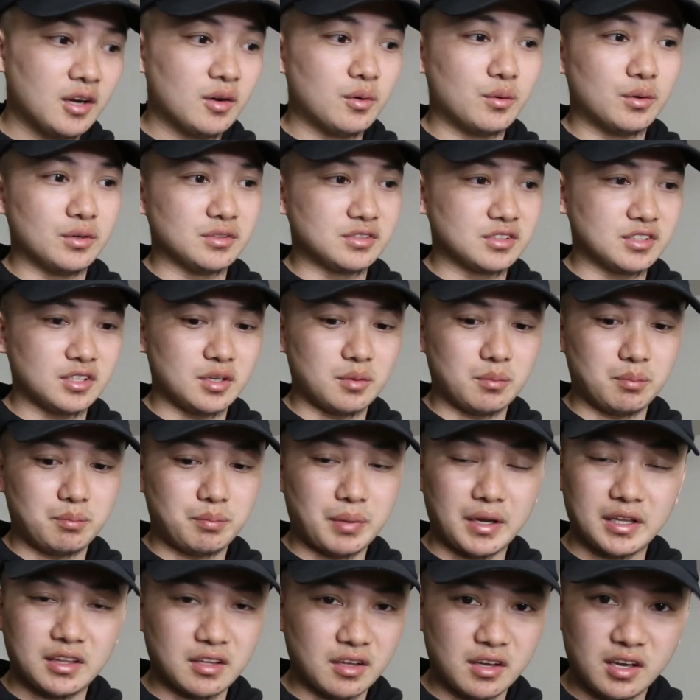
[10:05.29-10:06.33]
or it's gonna
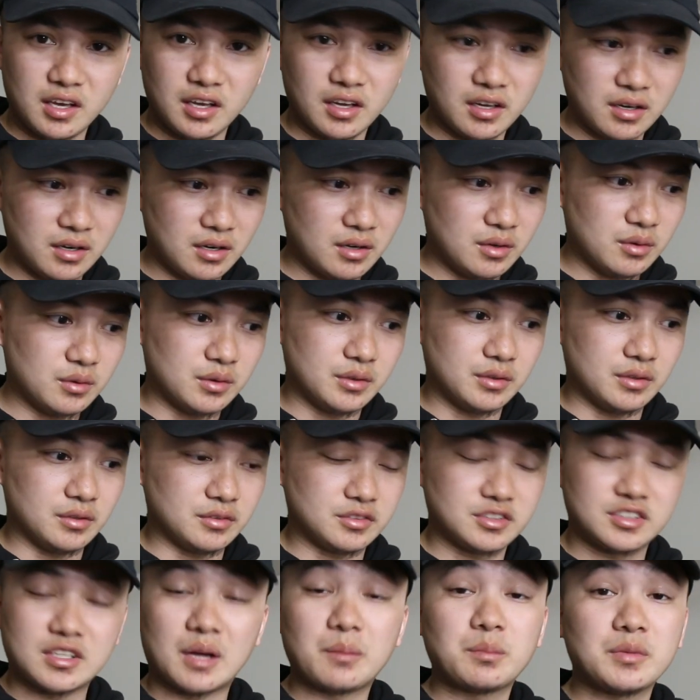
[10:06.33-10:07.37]
bite the hair, or
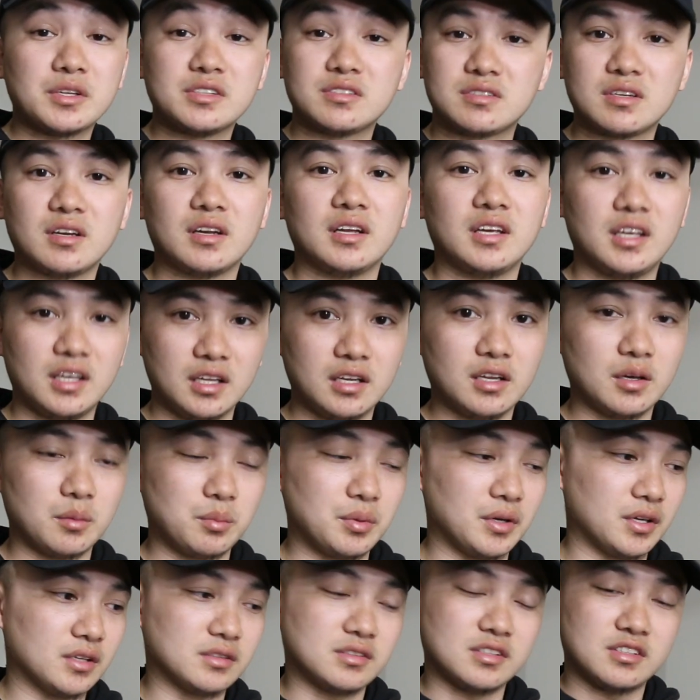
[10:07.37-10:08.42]
something's gonna hit it,
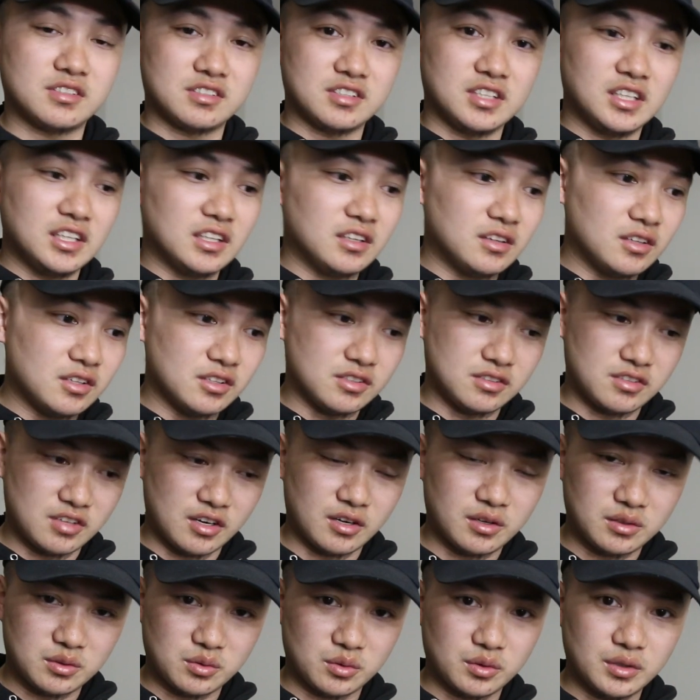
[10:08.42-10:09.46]
because it's in the
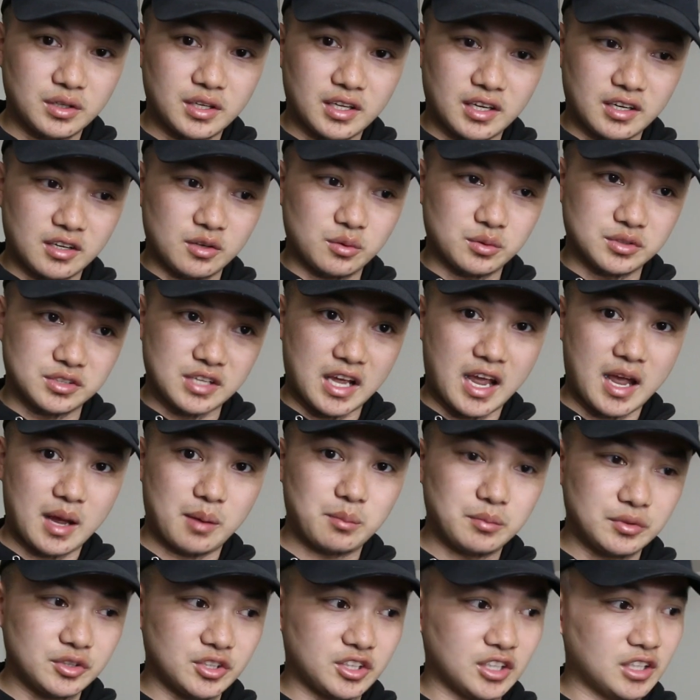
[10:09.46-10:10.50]
territory that it was
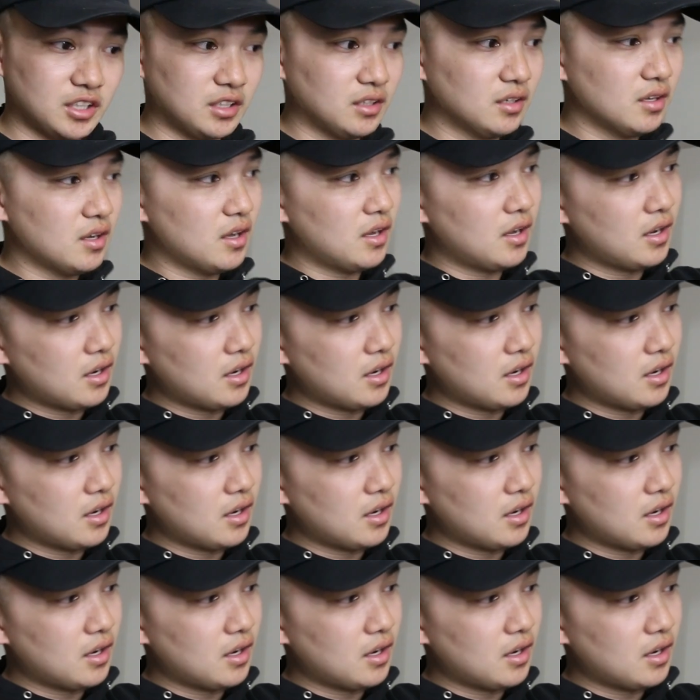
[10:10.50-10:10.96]
ambushing